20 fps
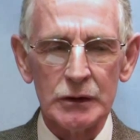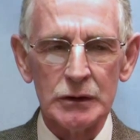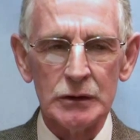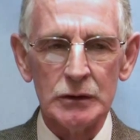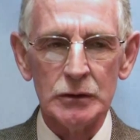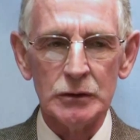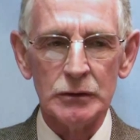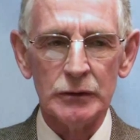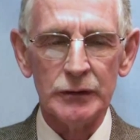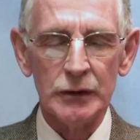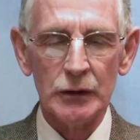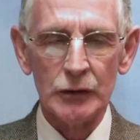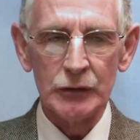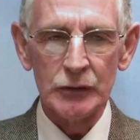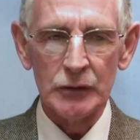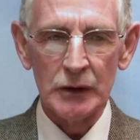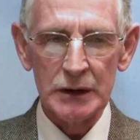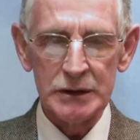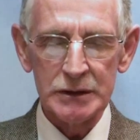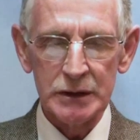you feel
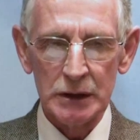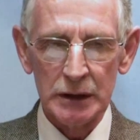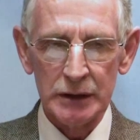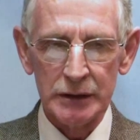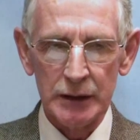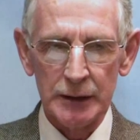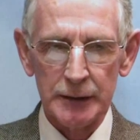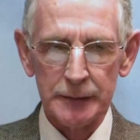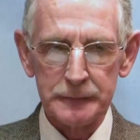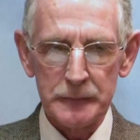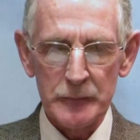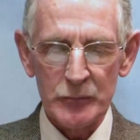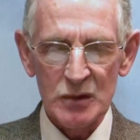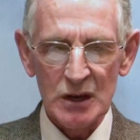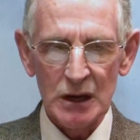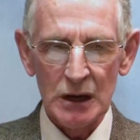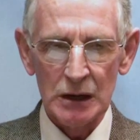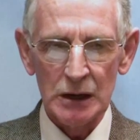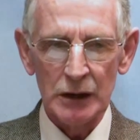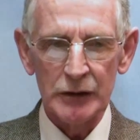so isolated,
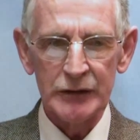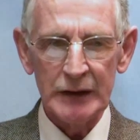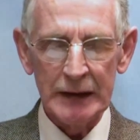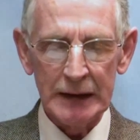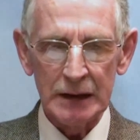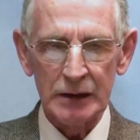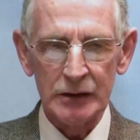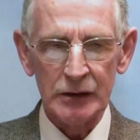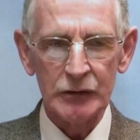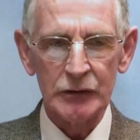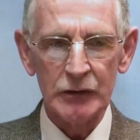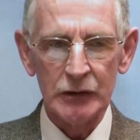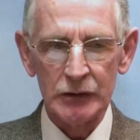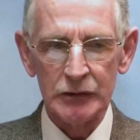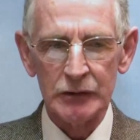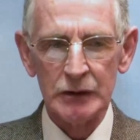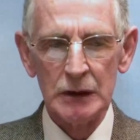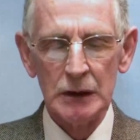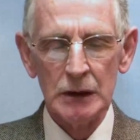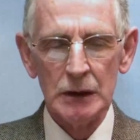and I think this
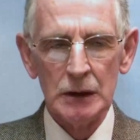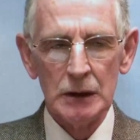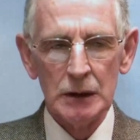is